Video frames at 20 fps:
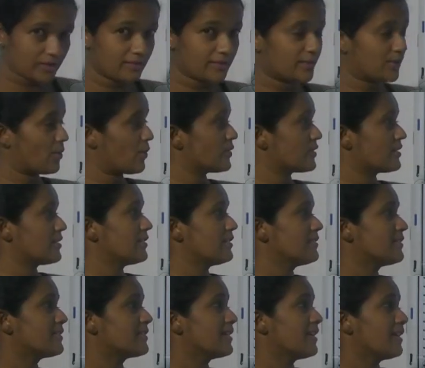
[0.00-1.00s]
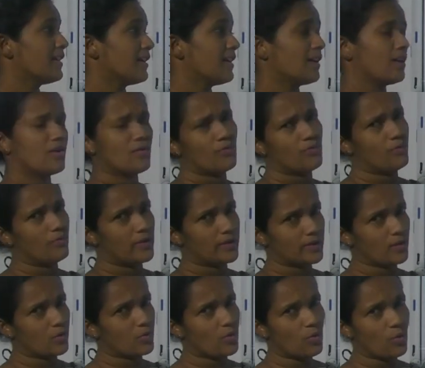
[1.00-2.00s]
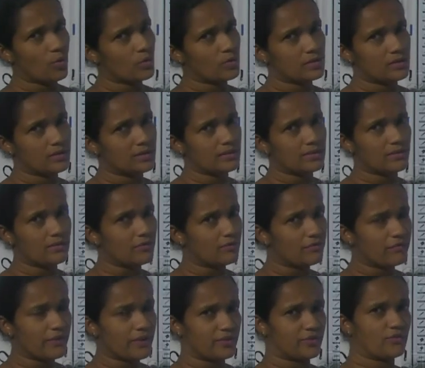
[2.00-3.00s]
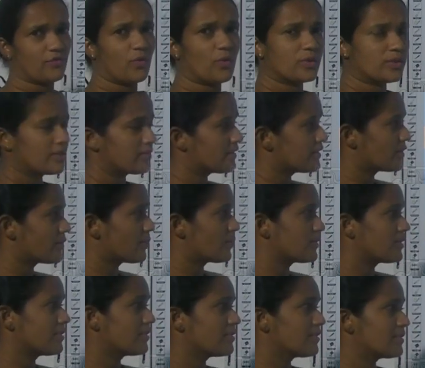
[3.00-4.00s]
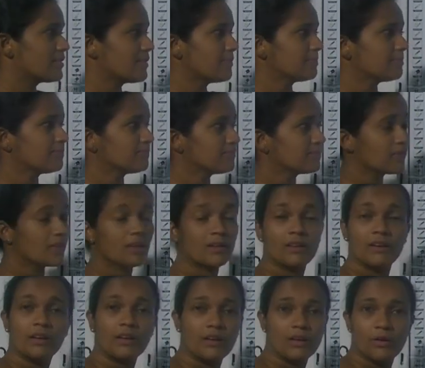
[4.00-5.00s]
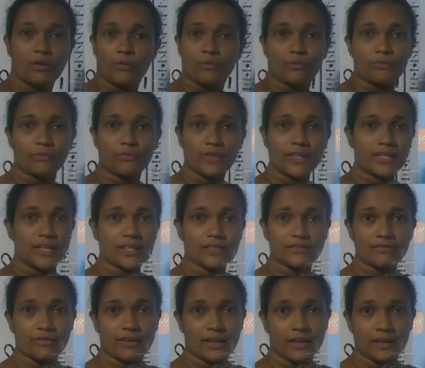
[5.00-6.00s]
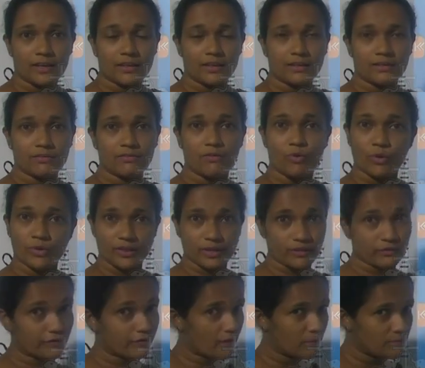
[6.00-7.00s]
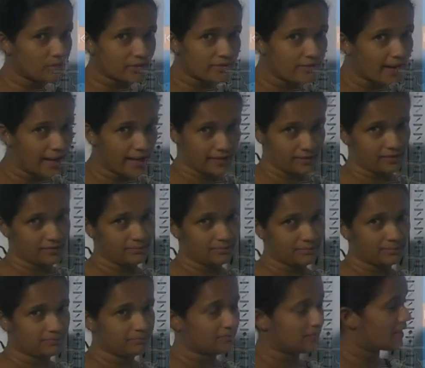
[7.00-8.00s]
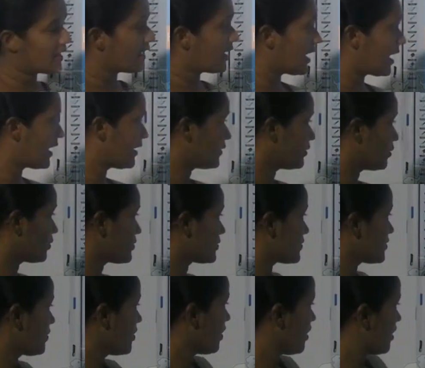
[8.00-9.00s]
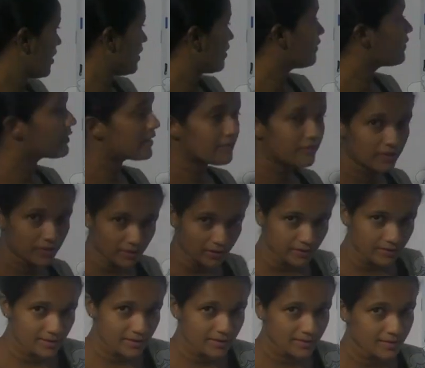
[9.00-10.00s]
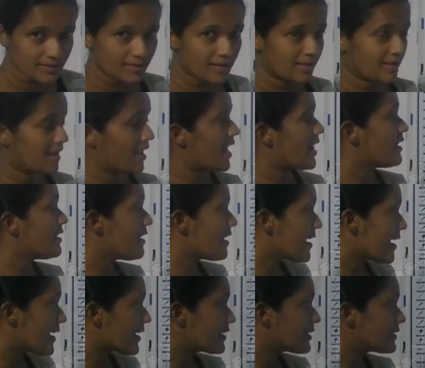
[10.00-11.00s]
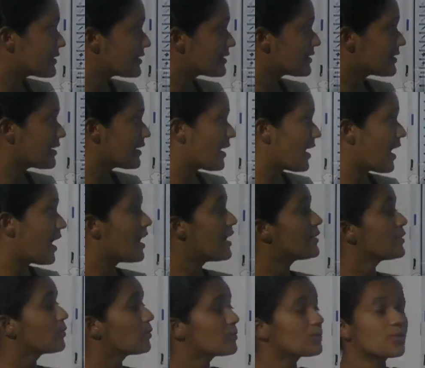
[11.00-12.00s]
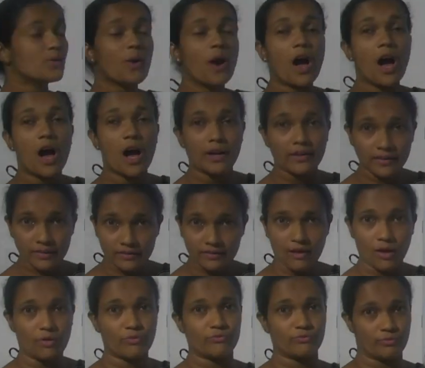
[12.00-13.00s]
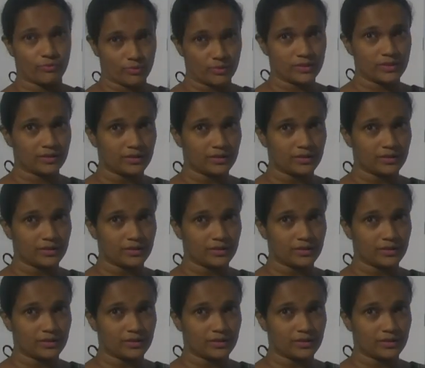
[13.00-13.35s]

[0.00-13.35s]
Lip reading: resources. What are called freshwater resources? We get water from the rain, and also rivers, lakes, and also underground water.